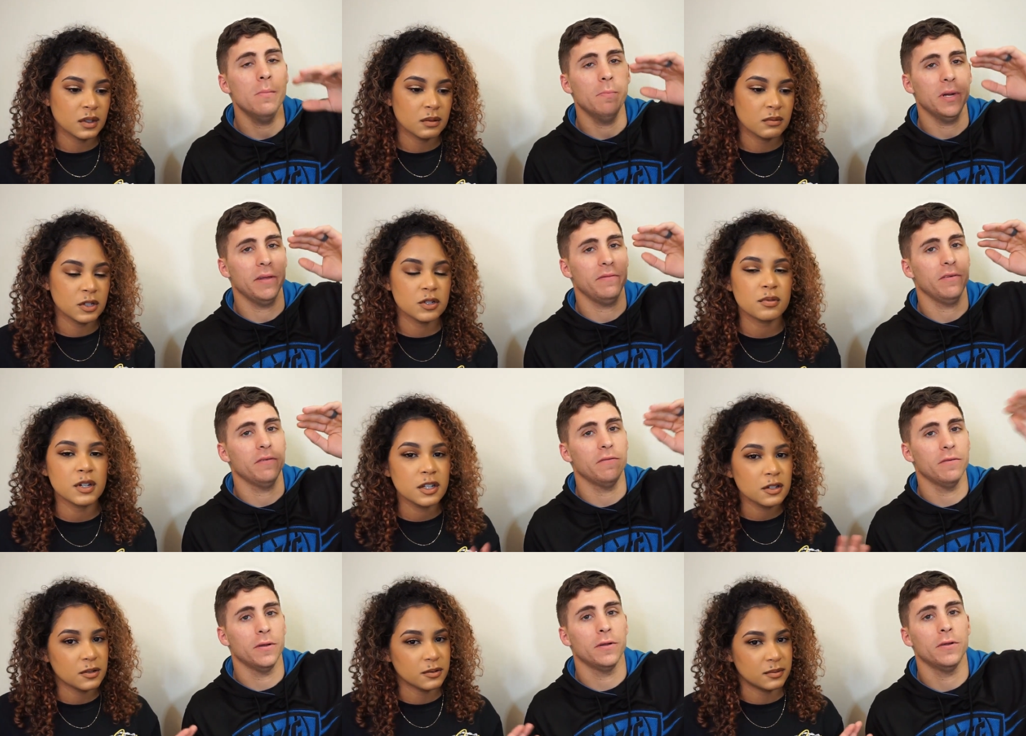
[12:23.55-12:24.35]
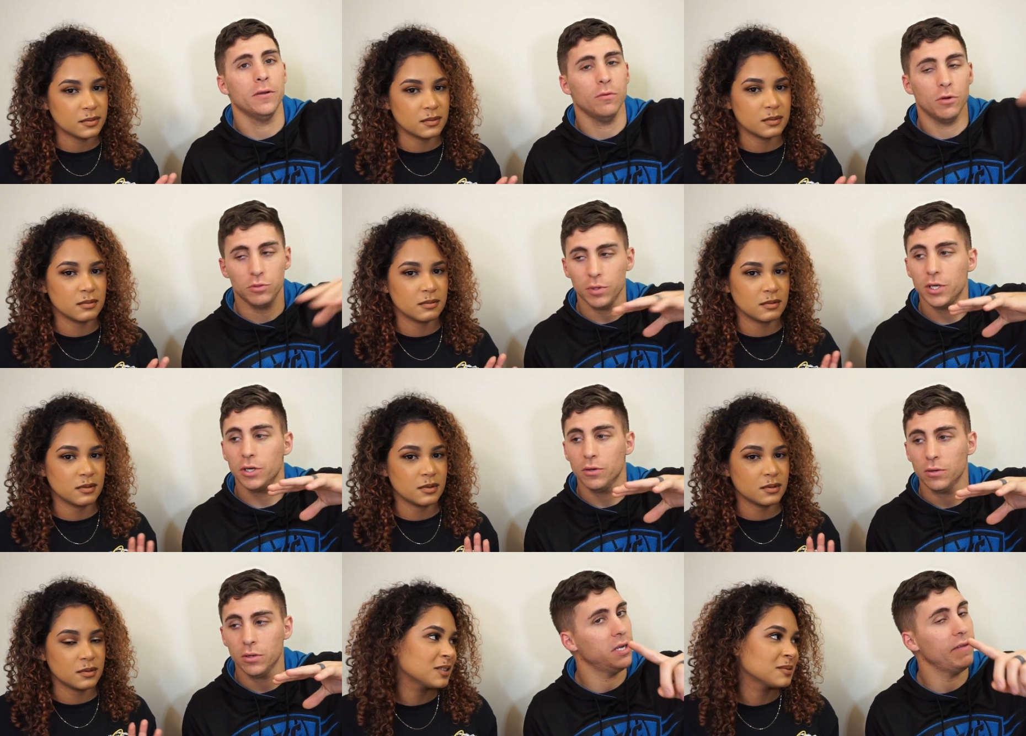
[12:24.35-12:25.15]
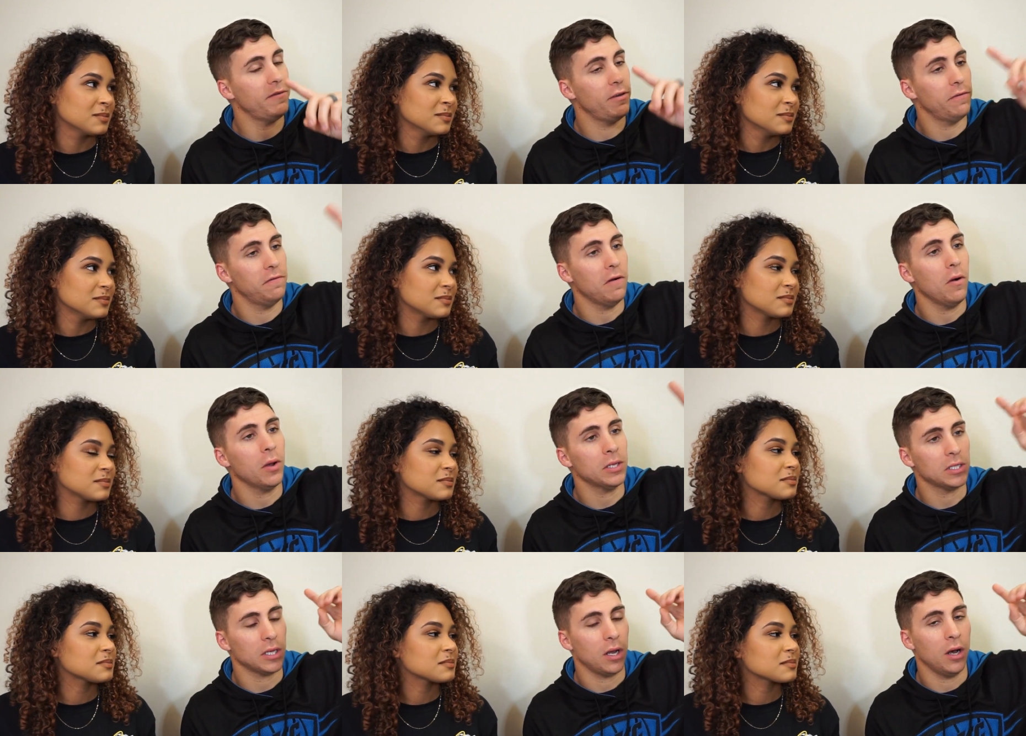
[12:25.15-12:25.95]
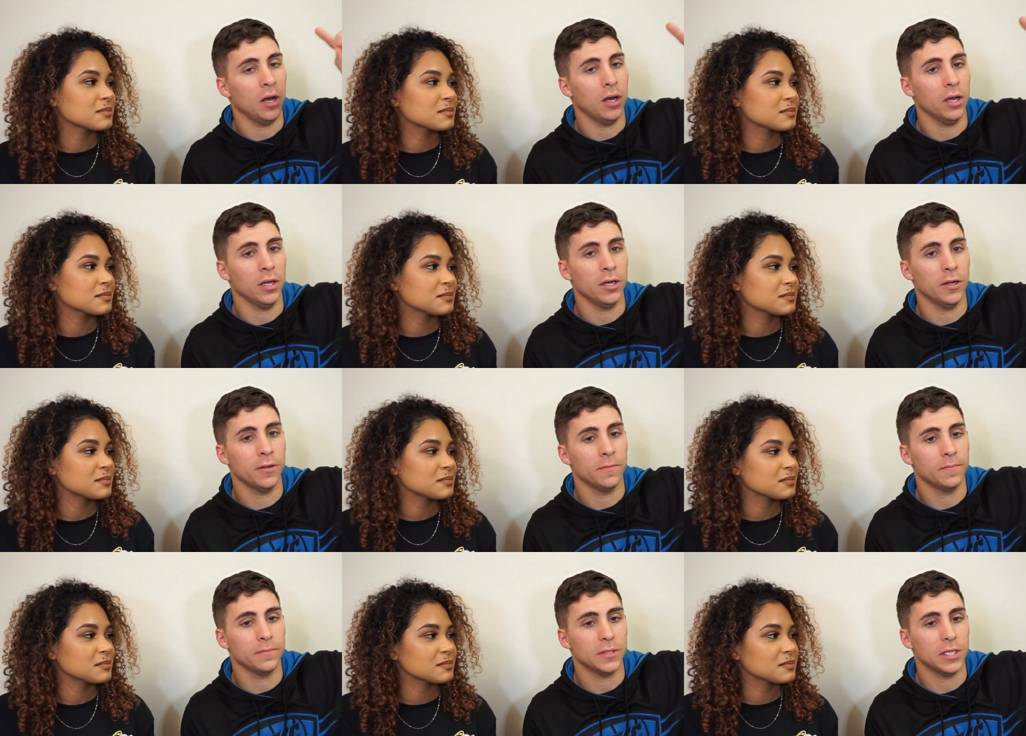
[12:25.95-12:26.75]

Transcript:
Speaker 1: Which you, we do. Which we do. But if you focus on